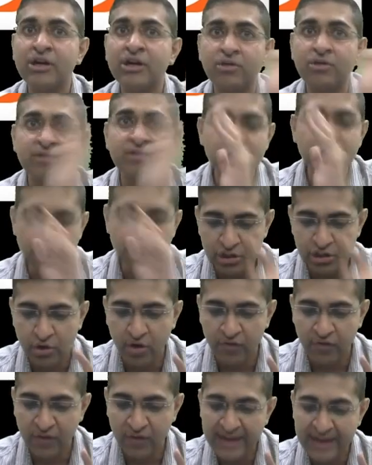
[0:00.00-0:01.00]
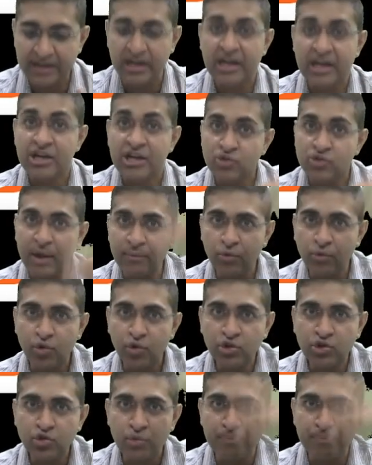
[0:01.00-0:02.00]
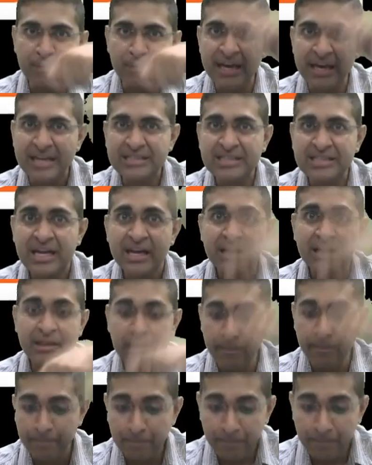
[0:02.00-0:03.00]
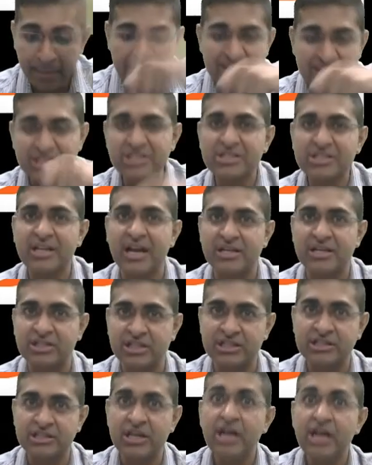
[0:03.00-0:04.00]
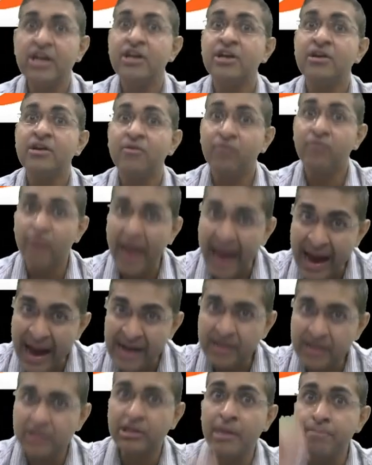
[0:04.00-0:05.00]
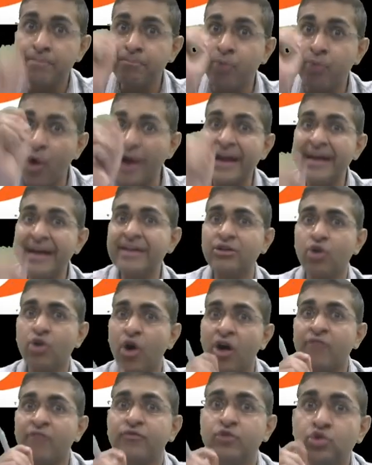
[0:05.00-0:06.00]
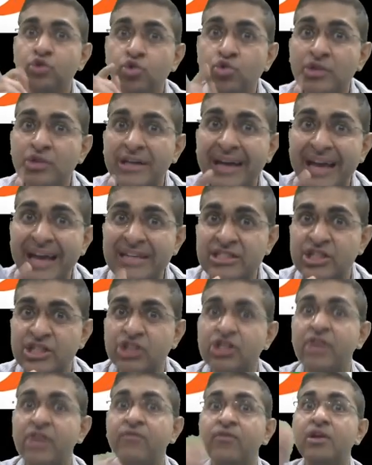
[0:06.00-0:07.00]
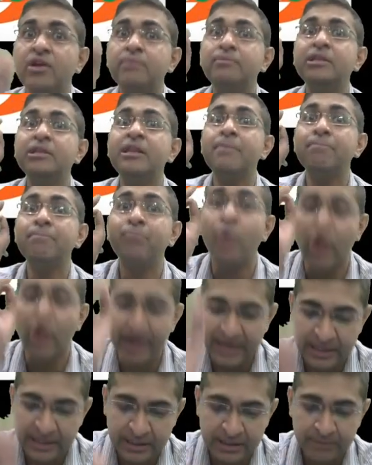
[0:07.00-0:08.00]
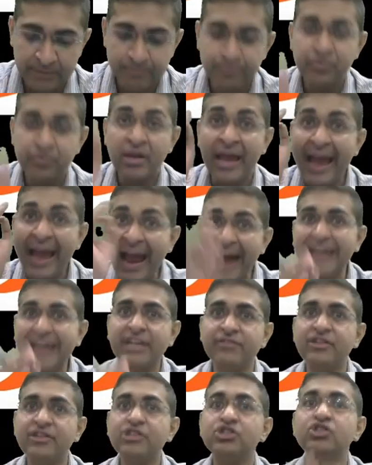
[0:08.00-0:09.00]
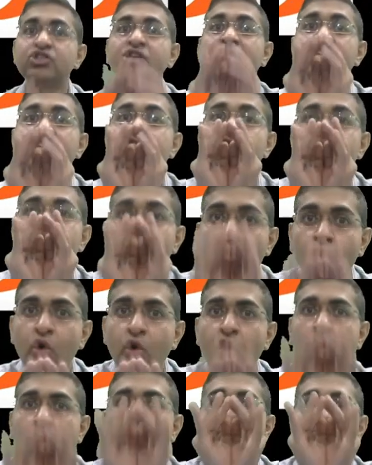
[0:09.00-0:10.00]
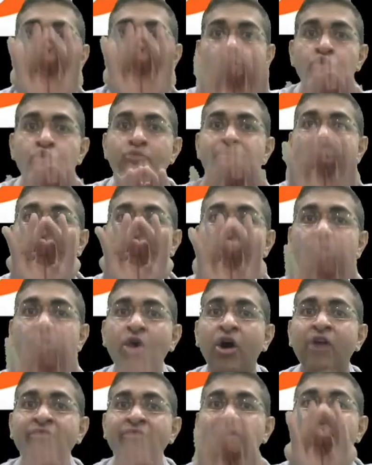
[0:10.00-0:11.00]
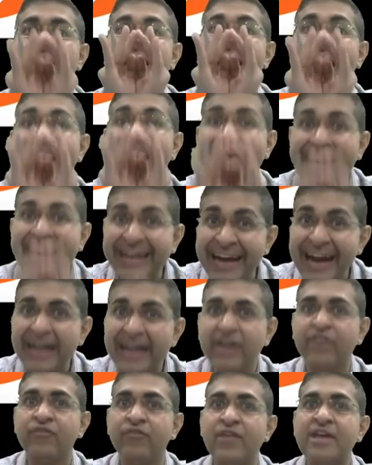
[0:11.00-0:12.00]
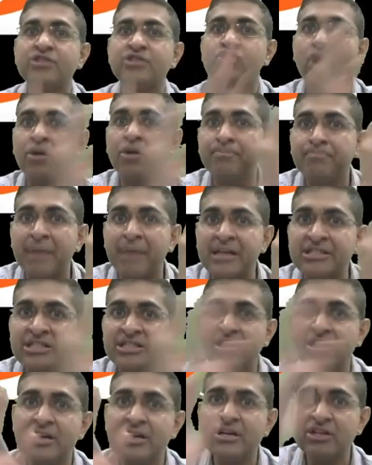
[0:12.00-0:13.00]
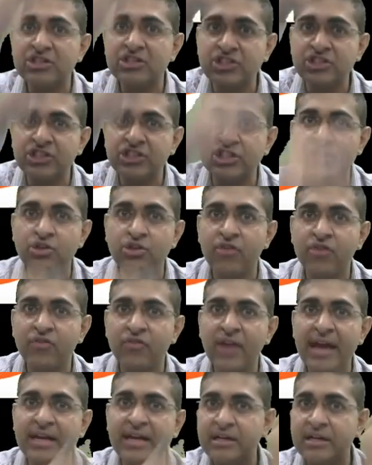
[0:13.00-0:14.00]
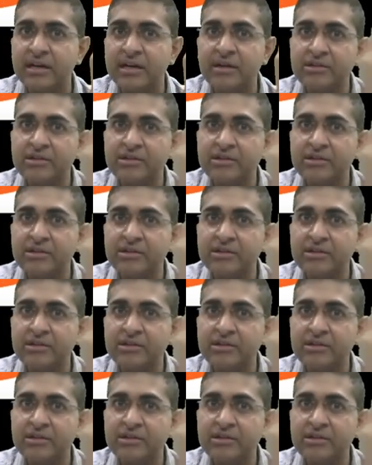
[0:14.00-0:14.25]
of the streak of light. So I'm going to place the plus glasses, and the point of neutralization will be the point at which there is no movement of the red reflex on passing the streak of light,